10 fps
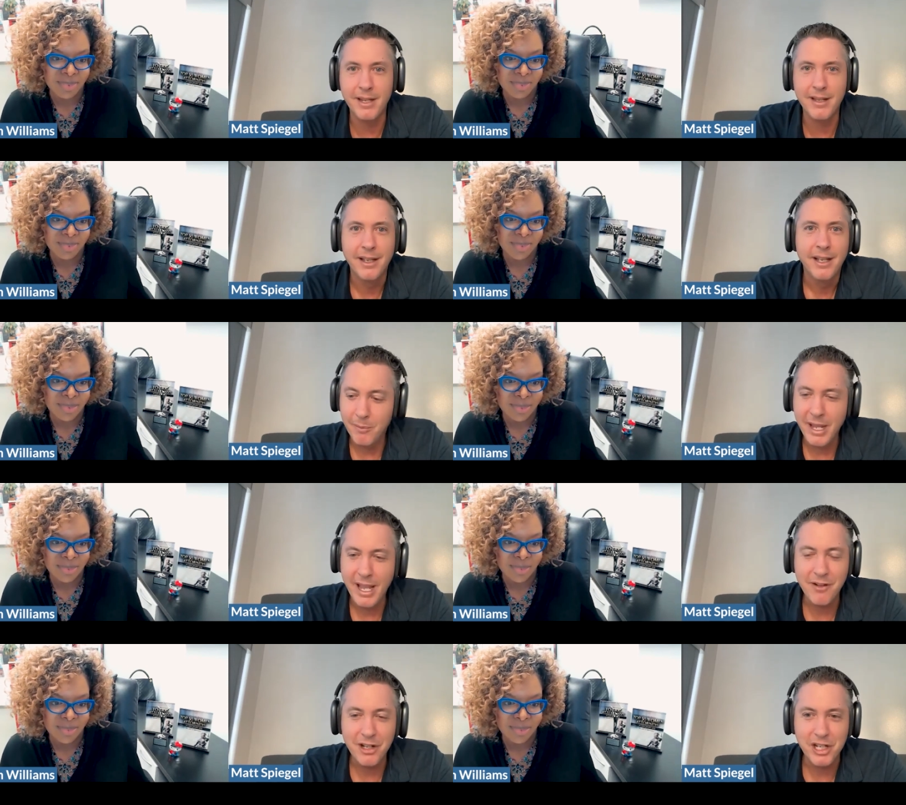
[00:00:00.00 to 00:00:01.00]
Speaker 1: me. When we
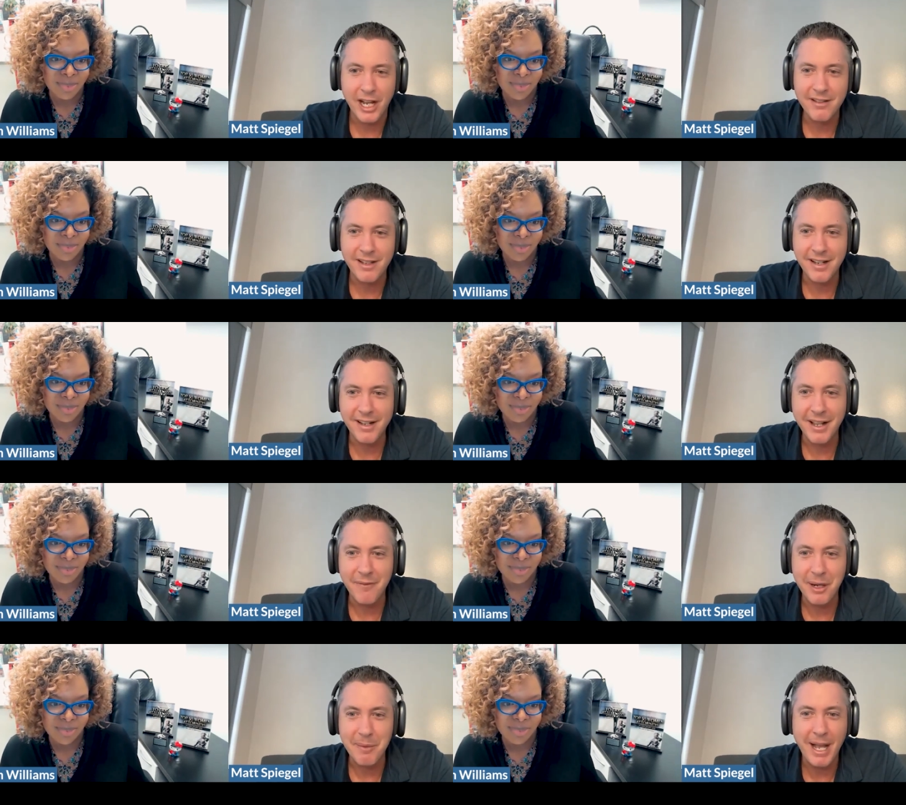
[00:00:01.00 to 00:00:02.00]
have good chats, I tend to get
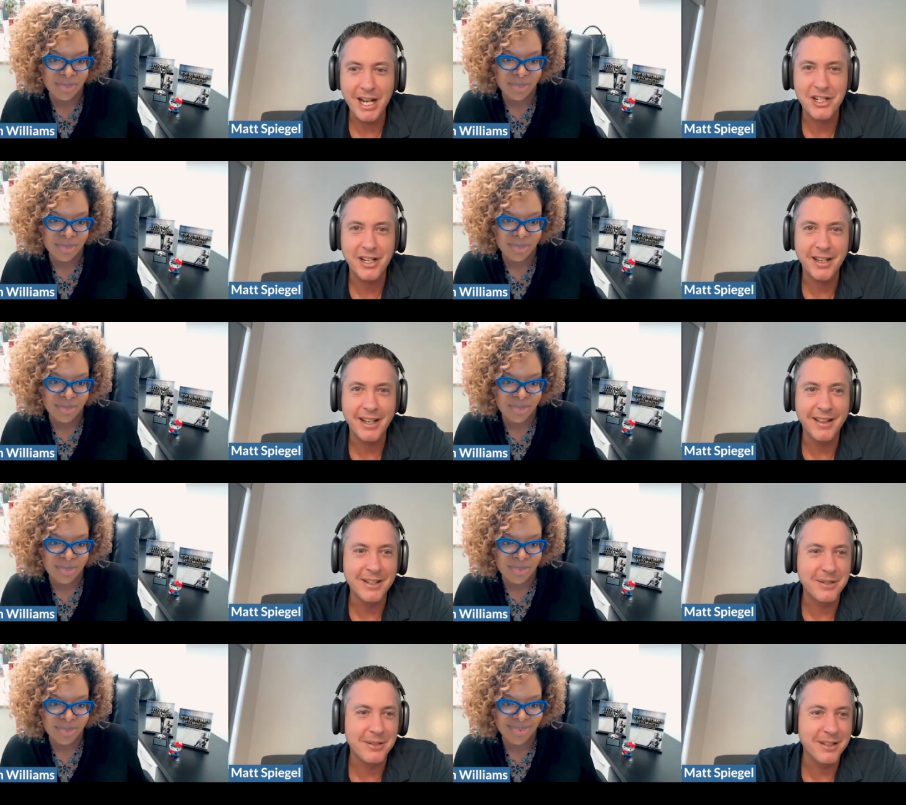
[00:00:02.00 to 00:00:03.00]
very passionate. And
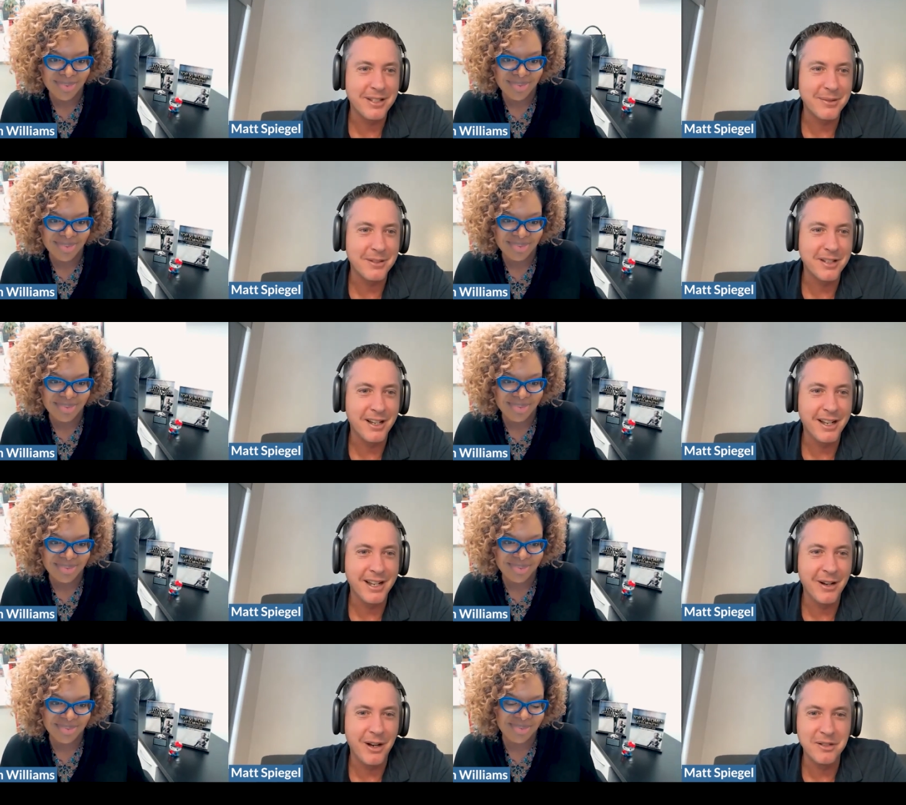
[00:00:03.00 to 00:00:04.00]
this this was uh,
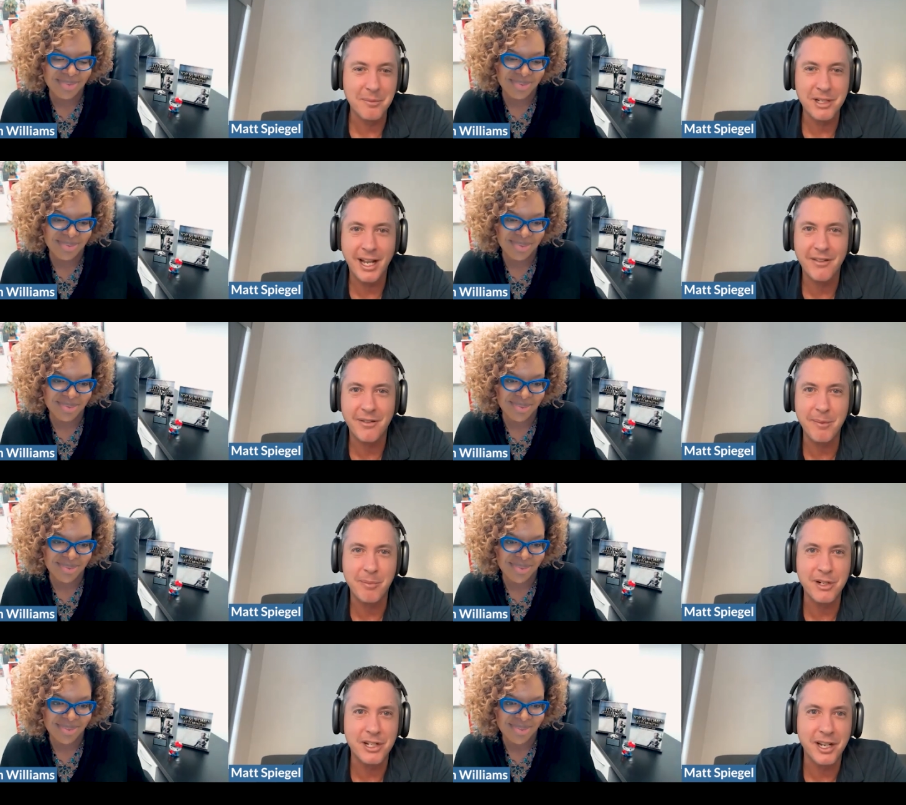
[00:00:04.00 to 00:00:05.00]
an awesome chat. So I
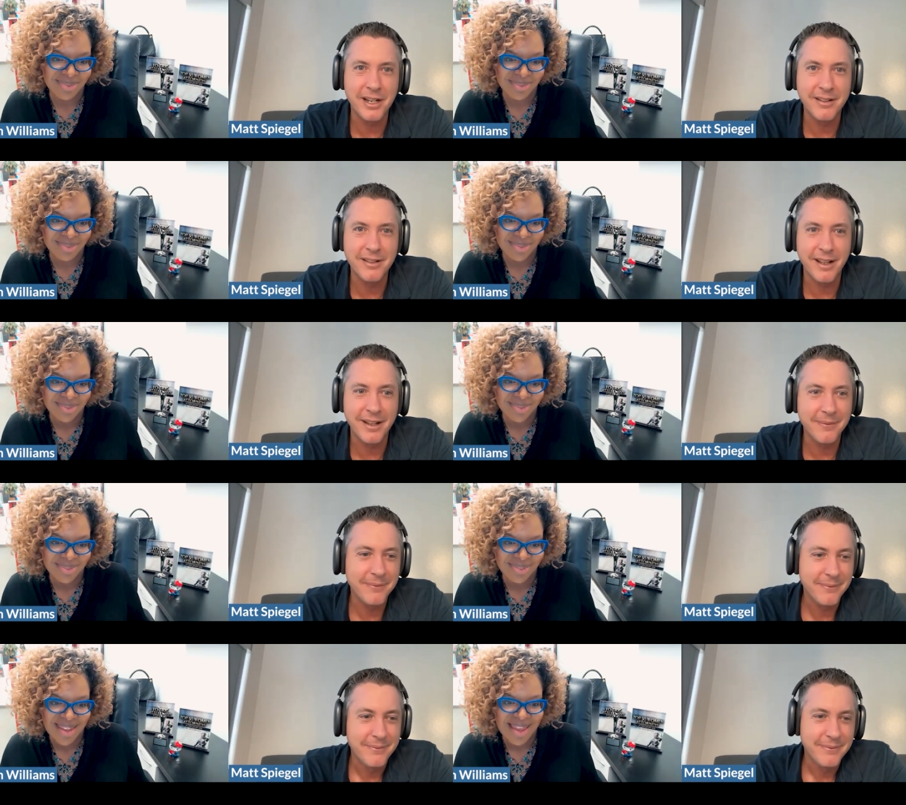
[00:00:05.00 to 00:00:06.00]
appreciate it today.
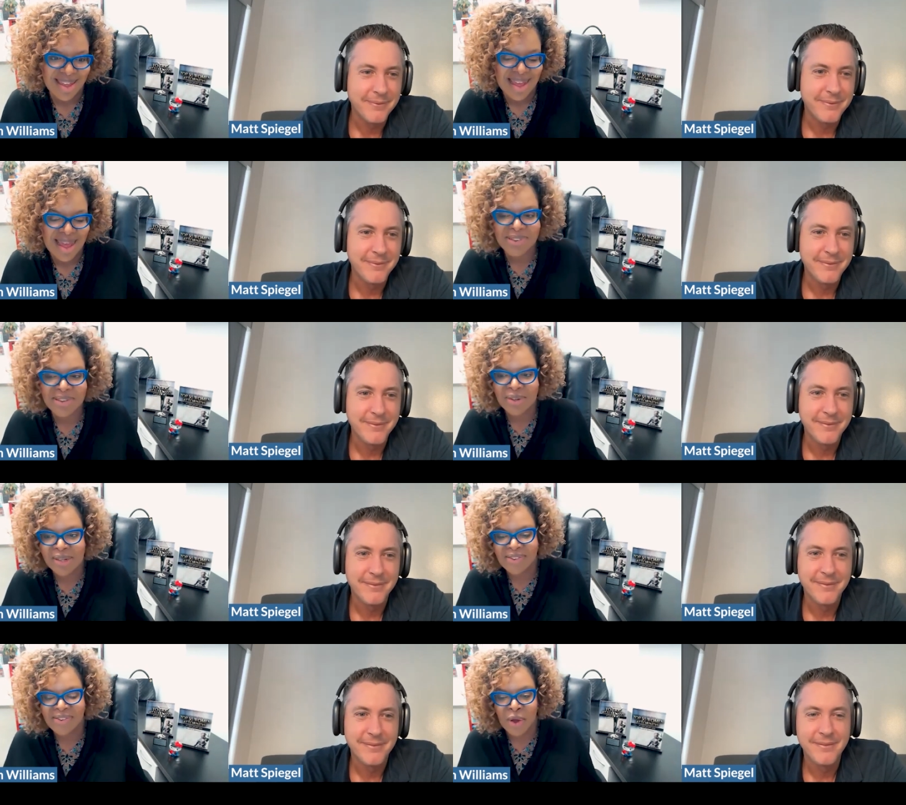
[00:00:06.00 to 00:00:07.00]
Speaker 2: Yeah,
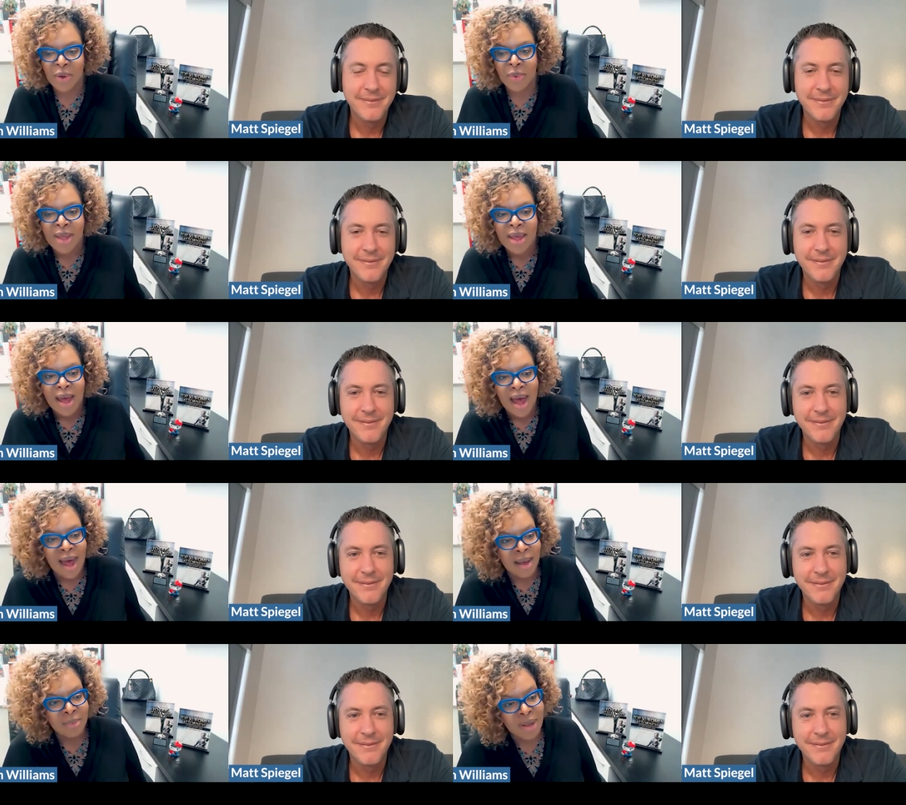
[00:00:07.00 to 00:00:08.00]
absolutely. So
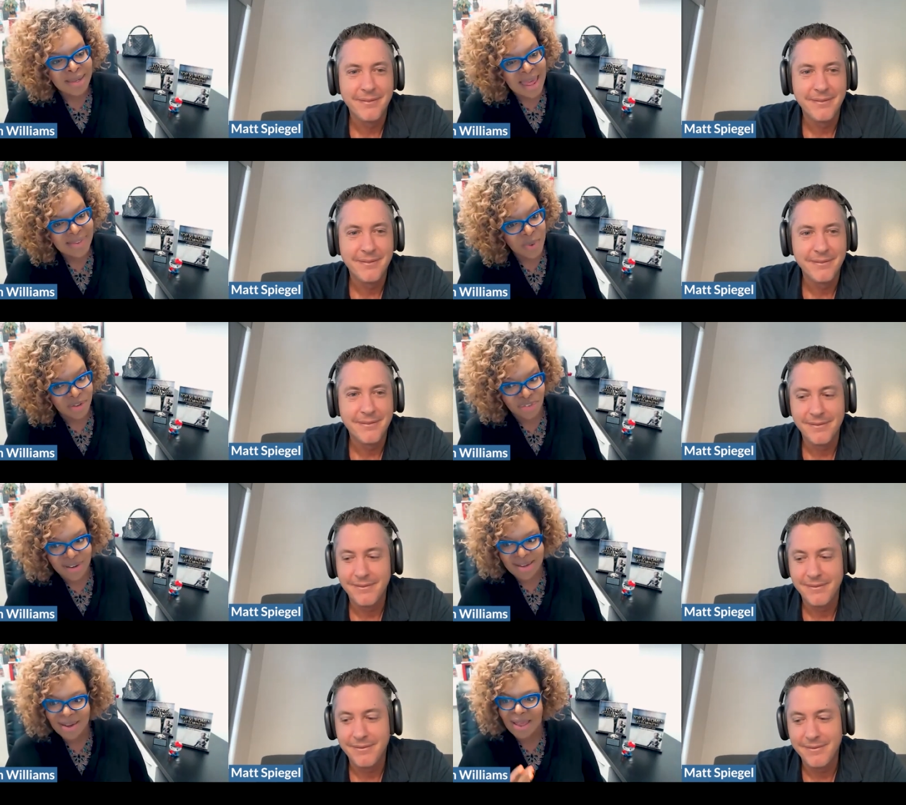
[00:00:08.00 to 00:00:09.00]
um, one last
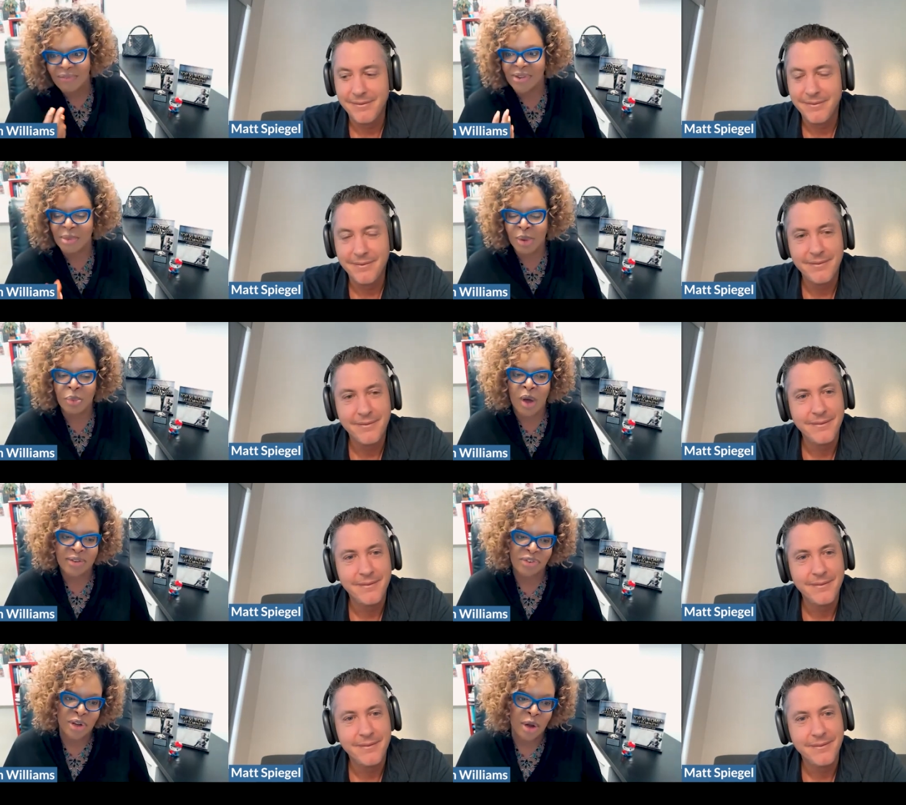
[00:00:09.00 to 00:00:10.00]
question. If someone
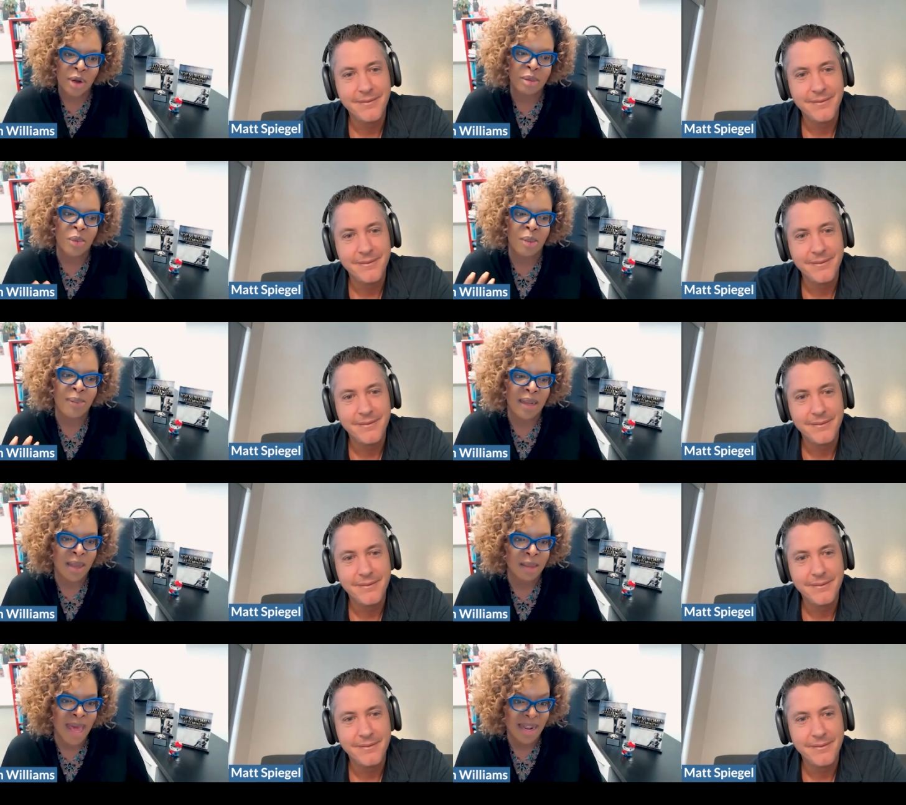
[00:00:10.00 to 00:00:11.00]
wants to learn more about
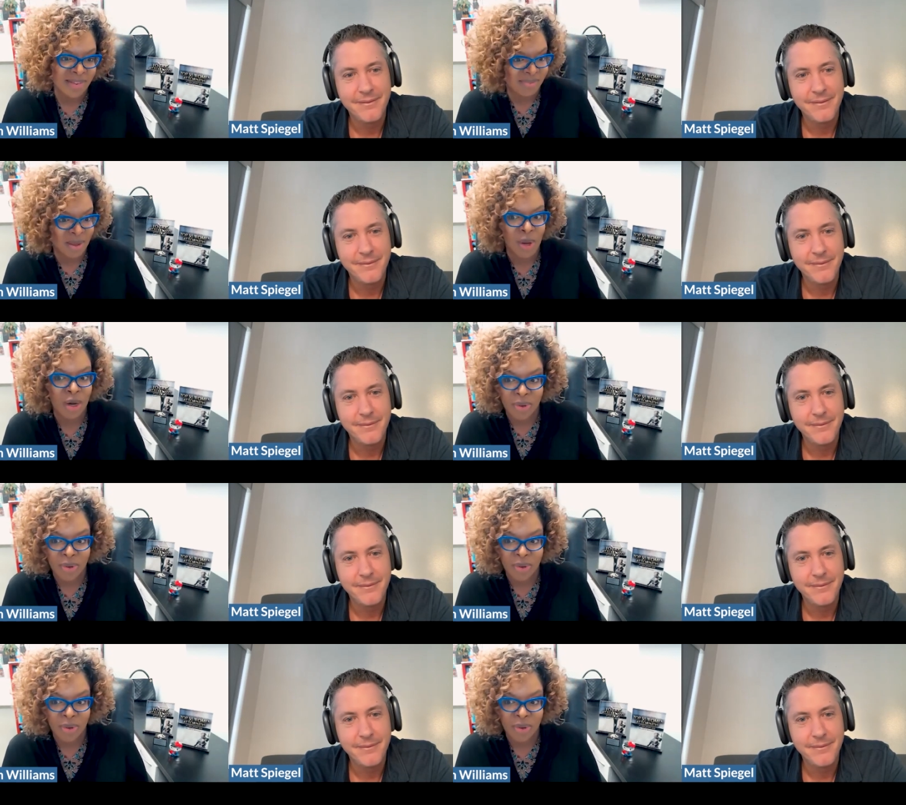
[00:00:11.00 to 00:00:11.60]
Lawmatics, if they want to